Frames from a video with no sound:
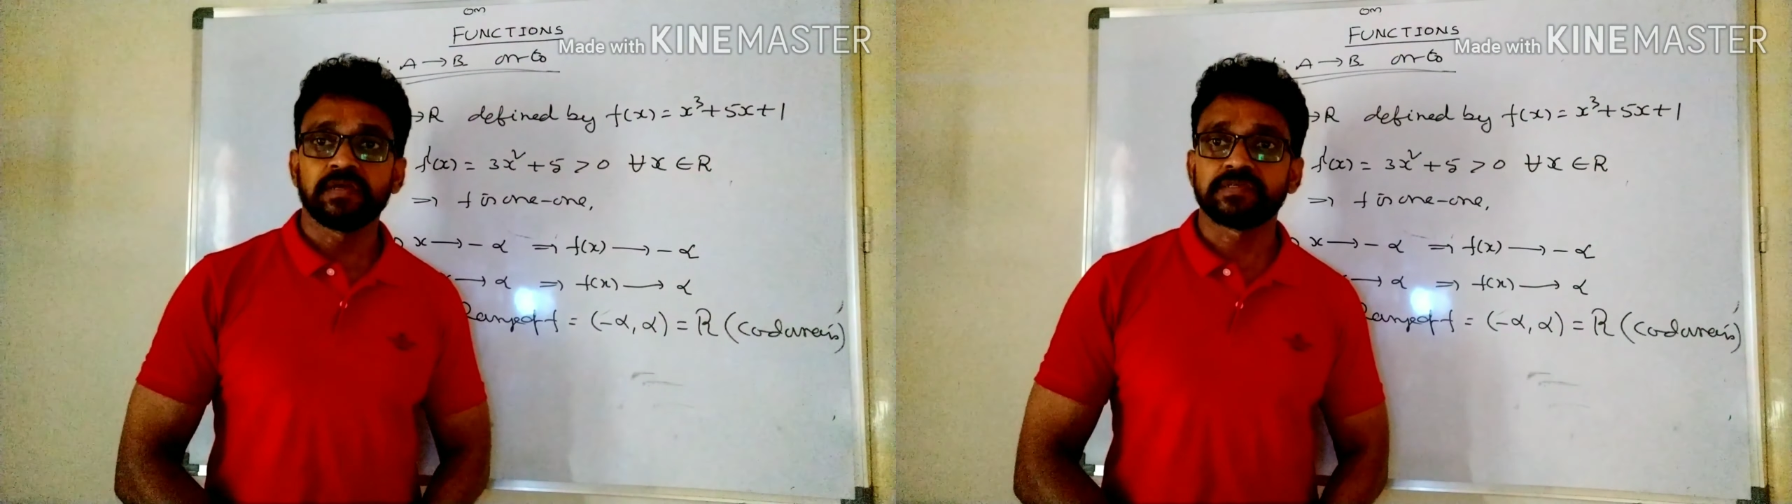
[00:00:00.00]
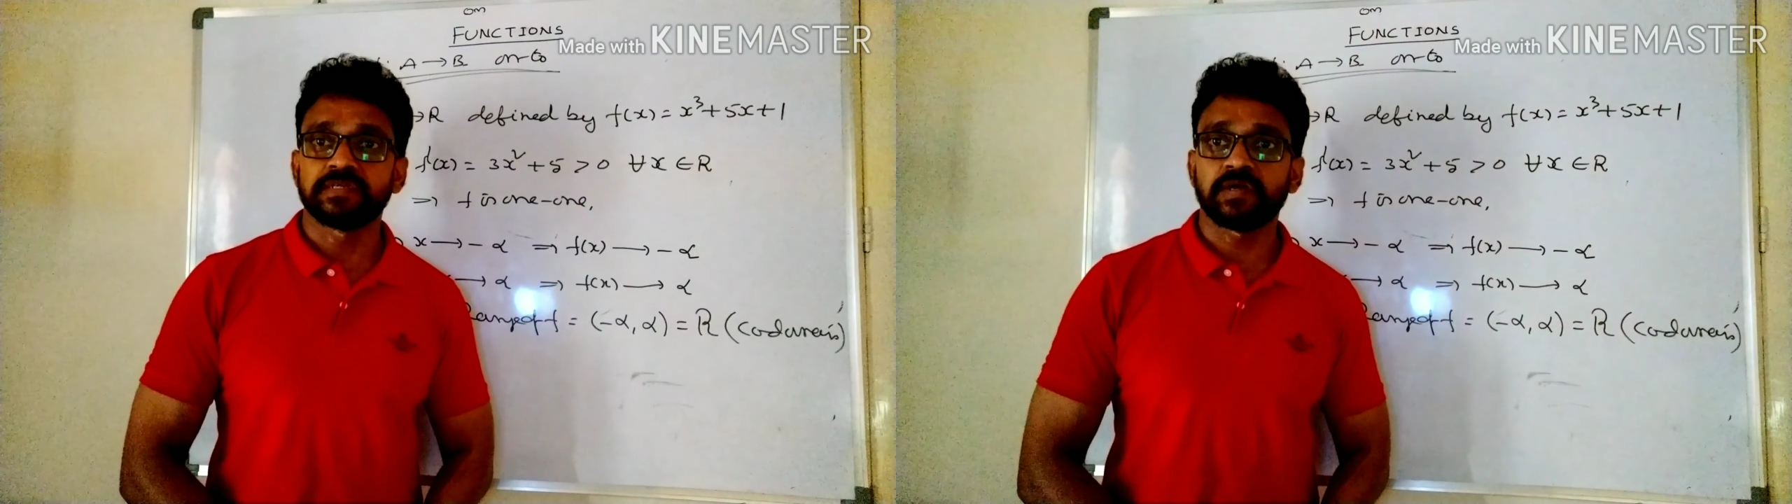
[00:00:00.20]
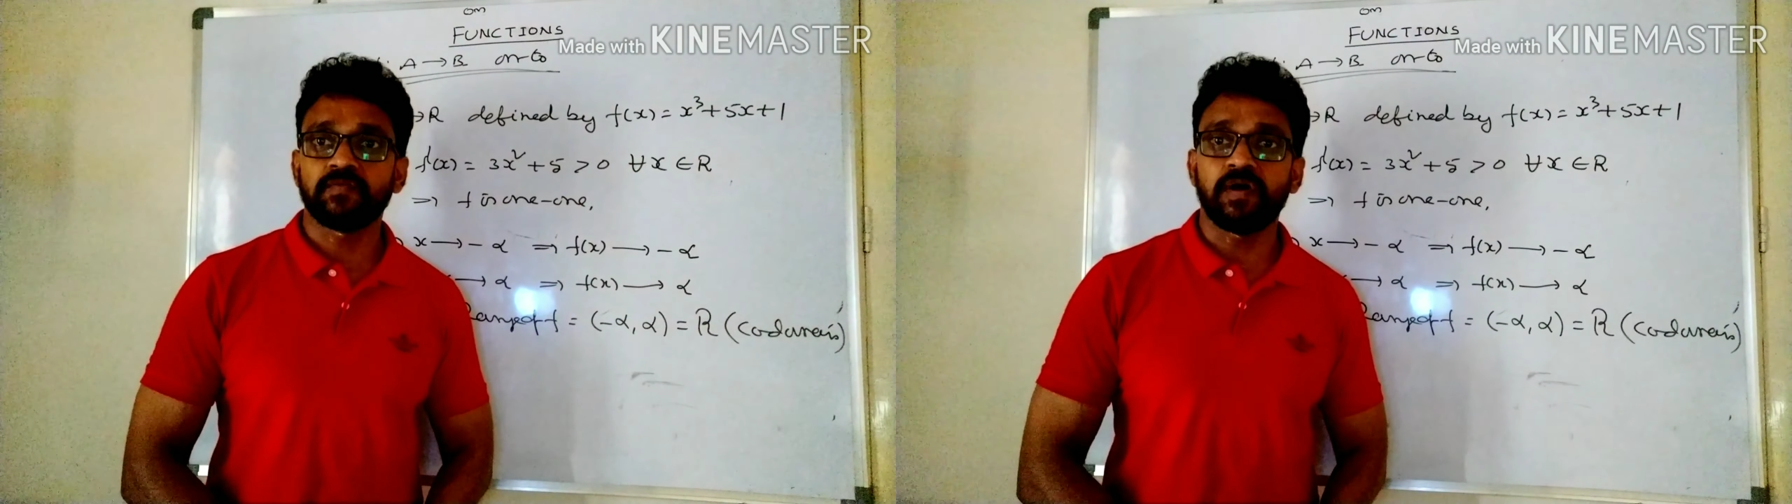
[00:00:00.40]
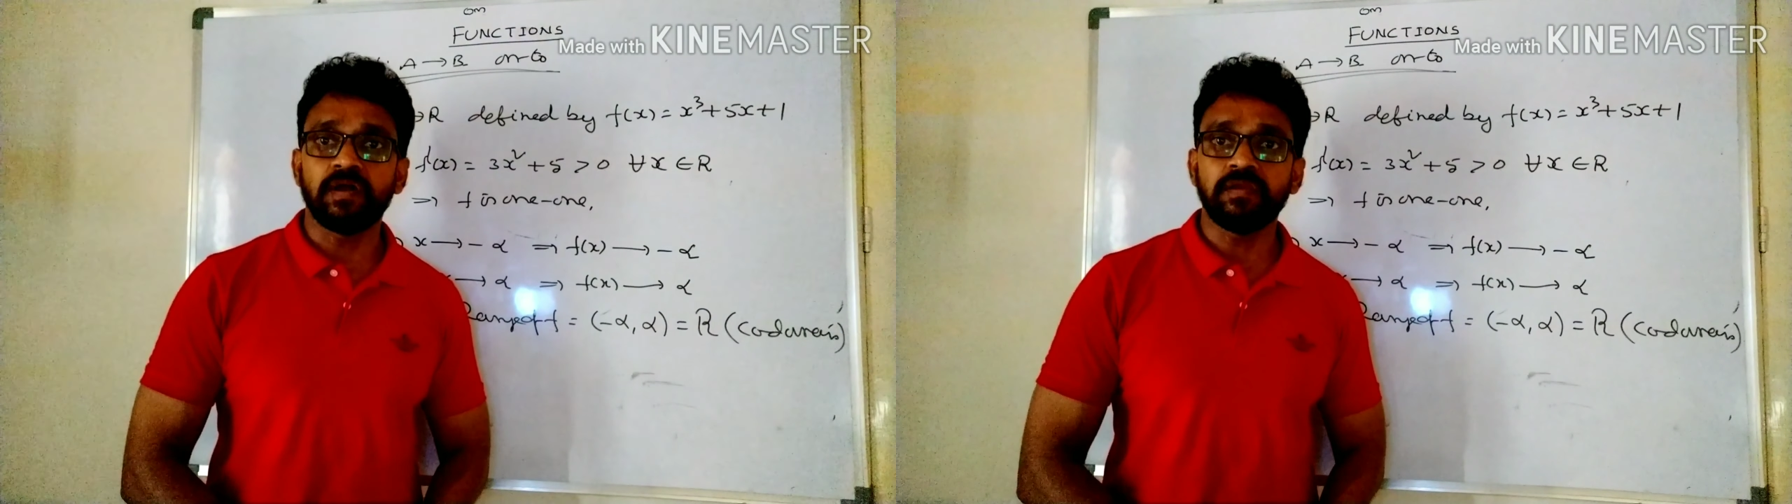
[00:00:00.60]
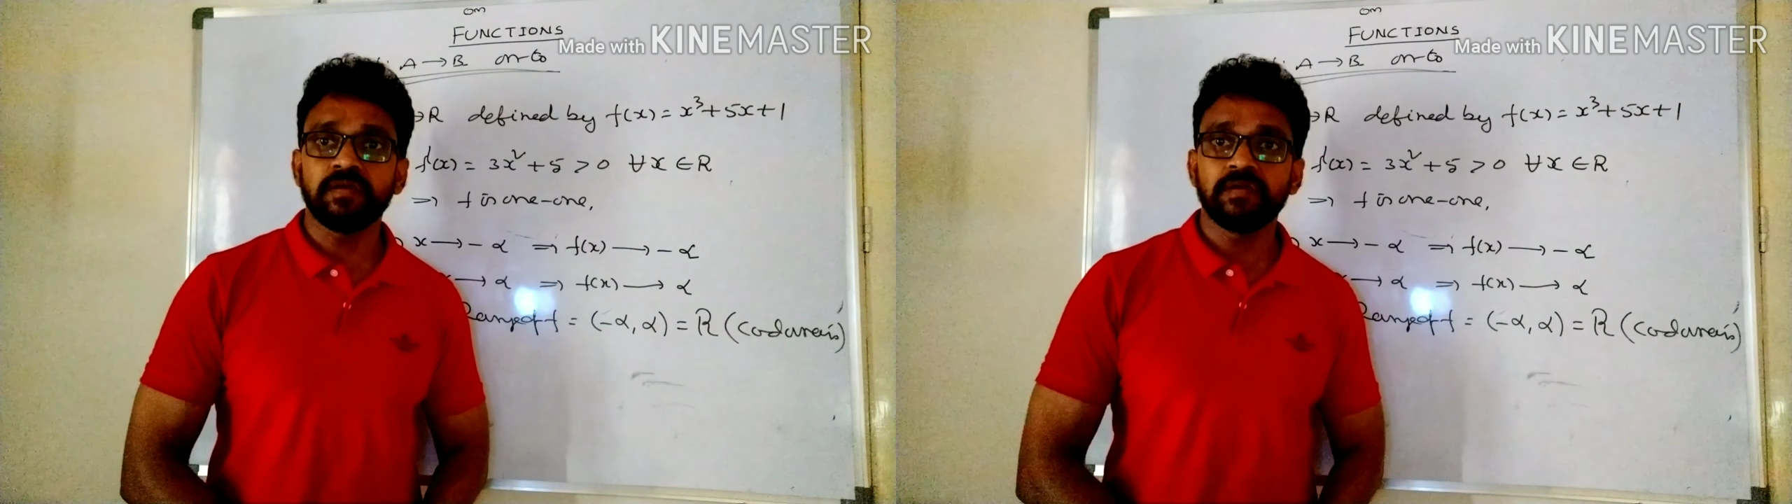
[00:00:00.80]
Set of
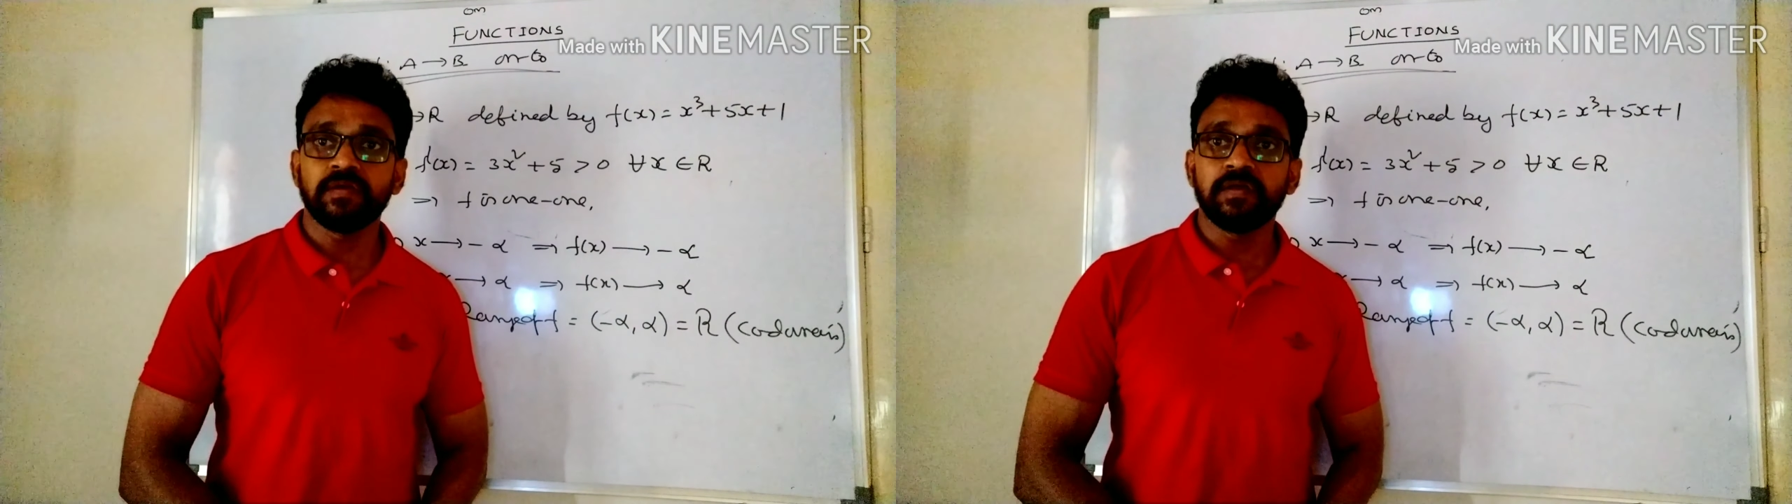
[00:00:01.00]
all